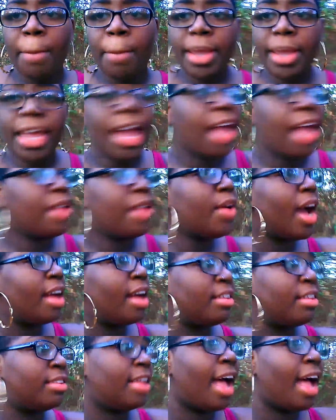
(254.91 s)
But yeah, you
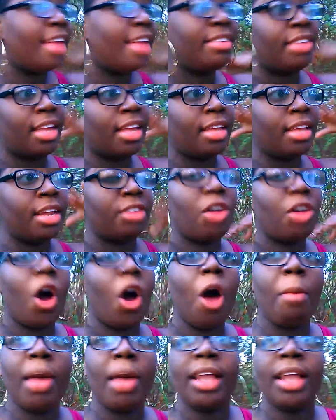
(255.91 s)
guys, that's it. That's
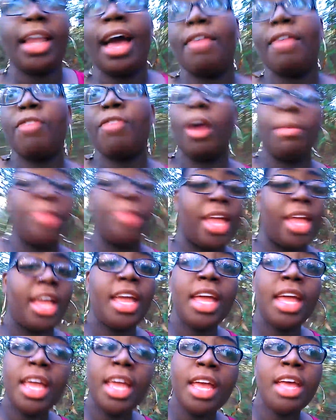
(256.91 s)
all my life
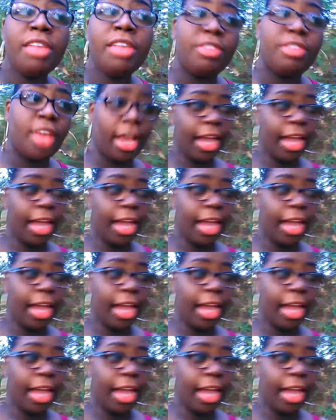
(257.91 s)
update is.